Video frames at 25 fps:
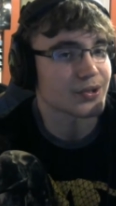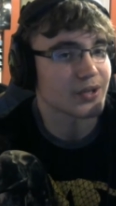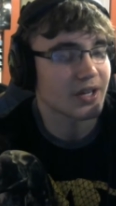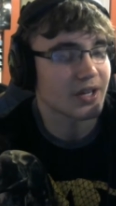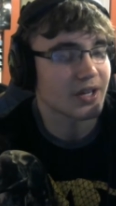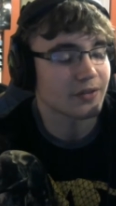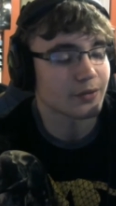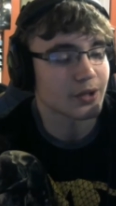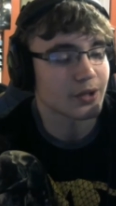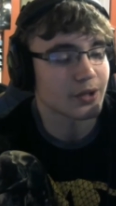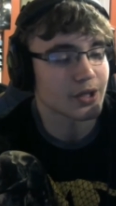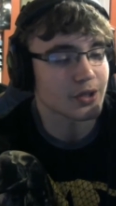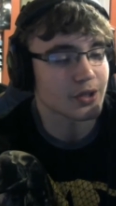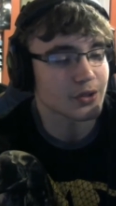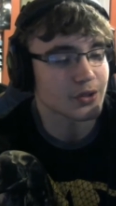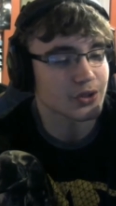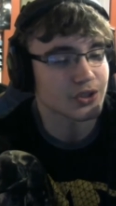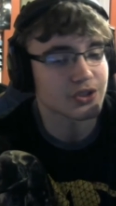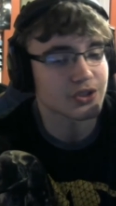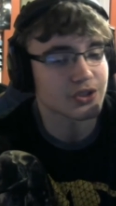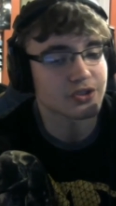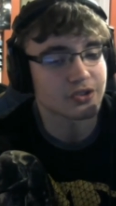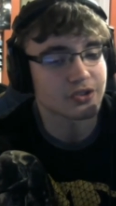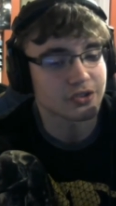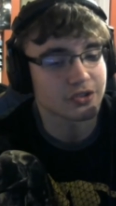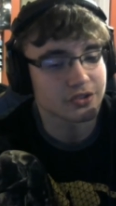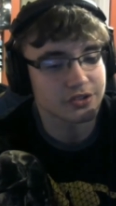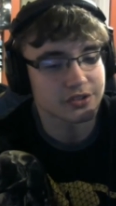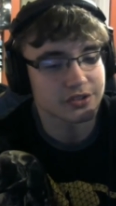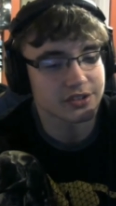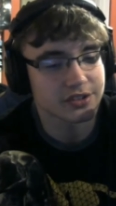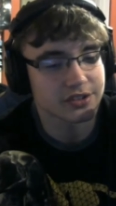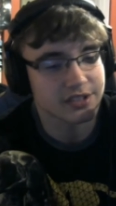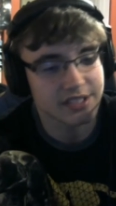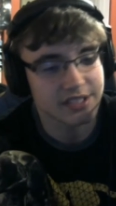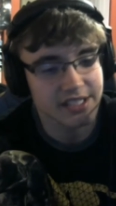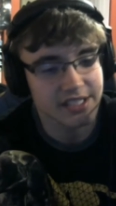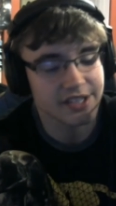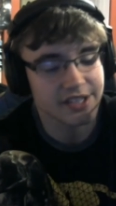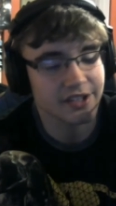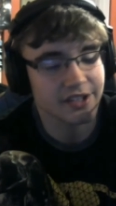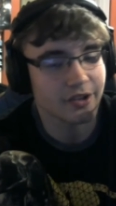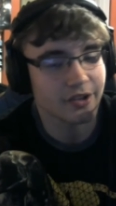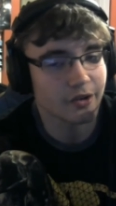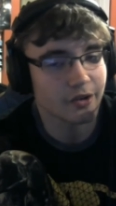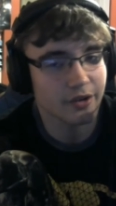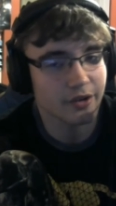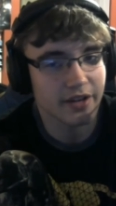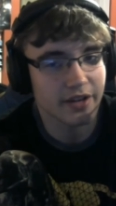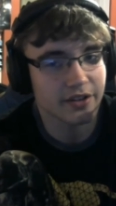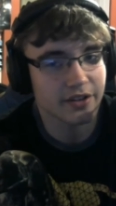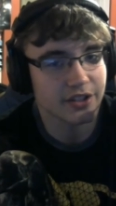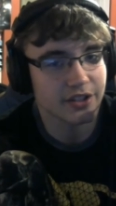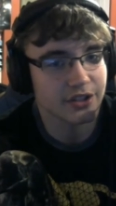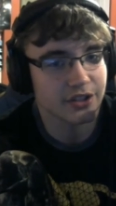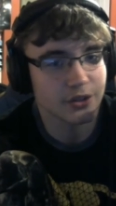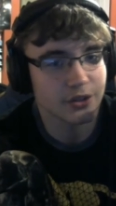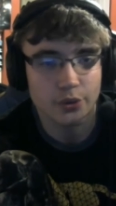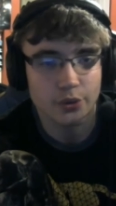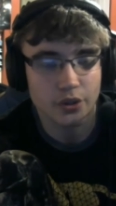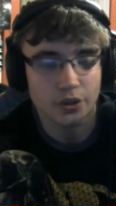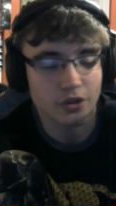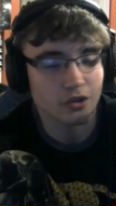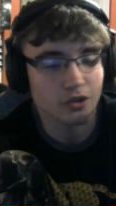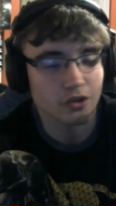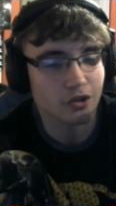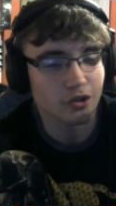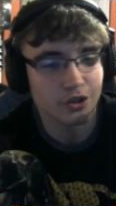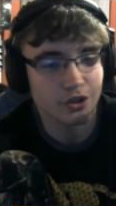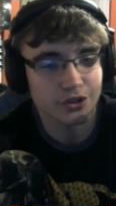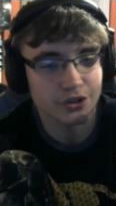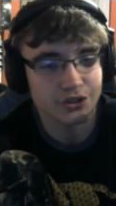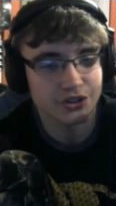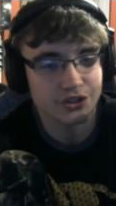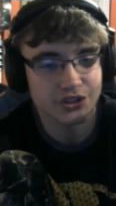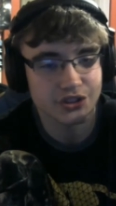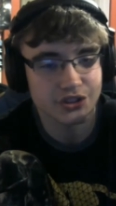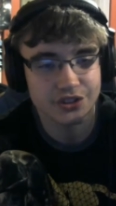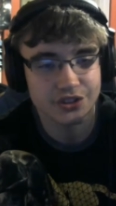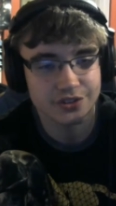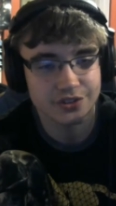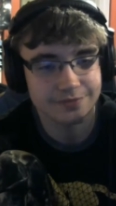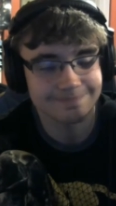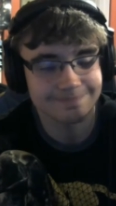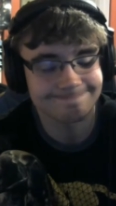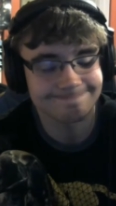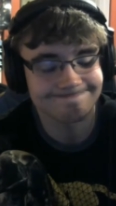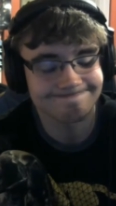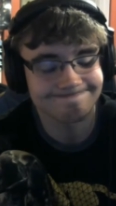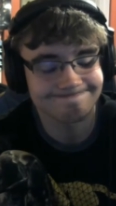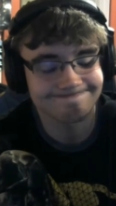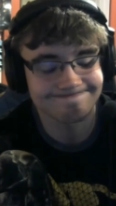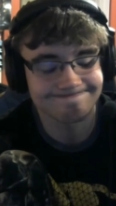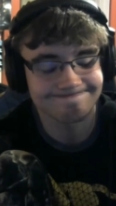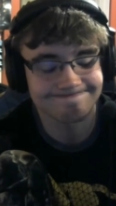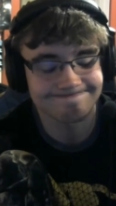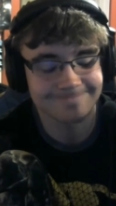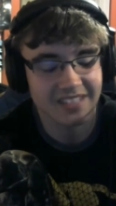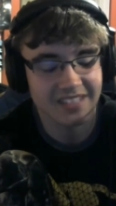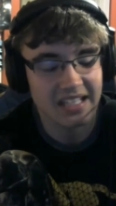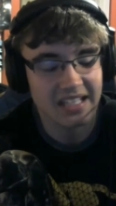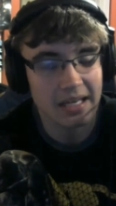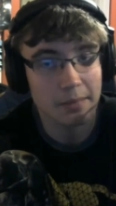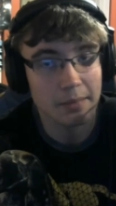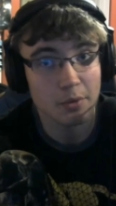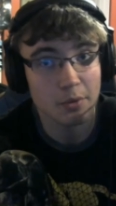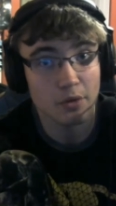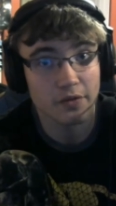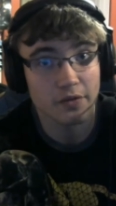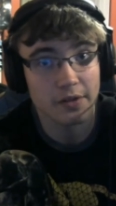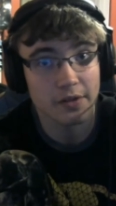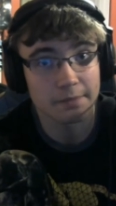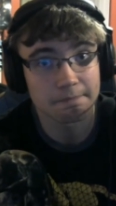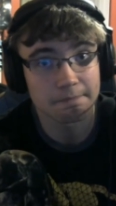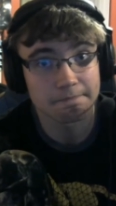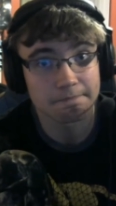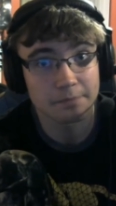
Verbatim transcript: You have one of those teeth go down in you, or claws, game over.